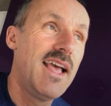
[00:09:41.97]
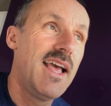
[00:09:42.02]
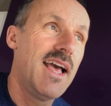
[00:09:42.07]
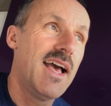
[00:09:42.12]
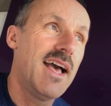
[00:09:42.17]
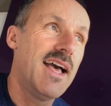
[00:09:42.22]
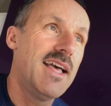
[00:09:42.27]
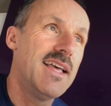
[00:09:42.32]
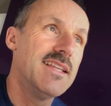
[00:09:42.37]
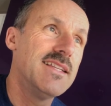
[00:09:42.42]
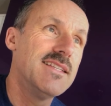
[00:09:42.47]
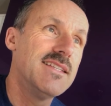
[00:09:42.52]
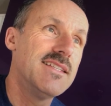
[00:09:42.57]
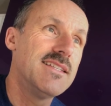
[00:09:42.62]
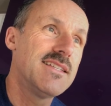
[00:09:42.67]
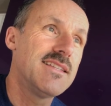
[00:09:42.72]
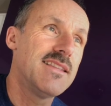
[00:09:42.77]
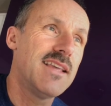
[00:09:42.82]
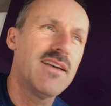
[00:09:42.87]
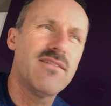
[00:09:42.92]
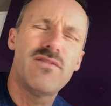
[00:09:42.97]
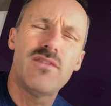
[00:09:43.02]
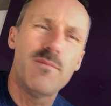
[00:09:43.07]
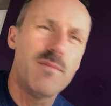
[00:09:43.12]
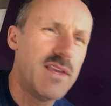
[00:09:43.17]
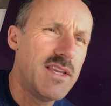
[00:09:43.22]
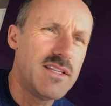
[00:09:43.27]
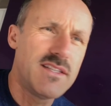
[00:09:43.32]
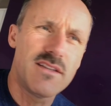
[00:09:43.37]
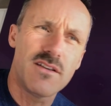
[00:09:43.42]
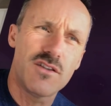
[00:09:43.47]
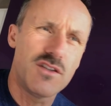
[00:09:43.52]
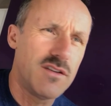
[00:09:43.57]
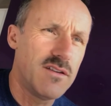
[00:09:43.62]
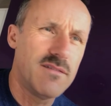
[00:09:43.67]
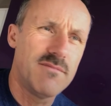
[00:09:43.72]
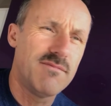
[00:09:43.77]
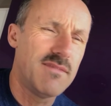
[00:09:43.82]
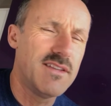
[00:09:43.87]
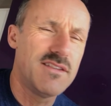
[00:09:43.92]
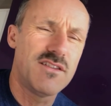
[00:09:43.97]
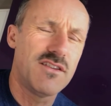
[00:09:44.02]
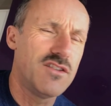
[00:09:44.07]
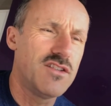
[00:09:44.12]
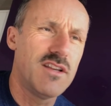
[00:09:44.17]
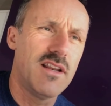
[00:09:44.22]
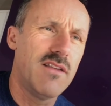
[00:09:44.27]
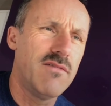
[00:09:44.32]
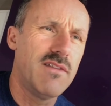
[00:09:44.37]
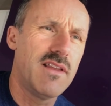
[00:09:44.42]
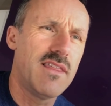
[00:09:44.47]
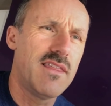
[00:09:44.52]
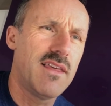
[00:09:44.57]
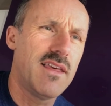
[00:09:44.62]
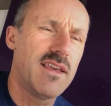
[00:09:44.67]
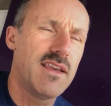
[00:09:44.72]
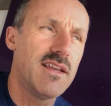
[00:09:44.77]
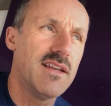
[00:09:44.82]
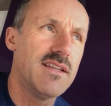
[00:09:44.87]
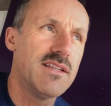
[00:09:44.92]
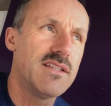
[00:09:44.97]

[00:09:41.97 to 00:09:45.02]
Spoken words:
And that for me is such a lovely thing, and it's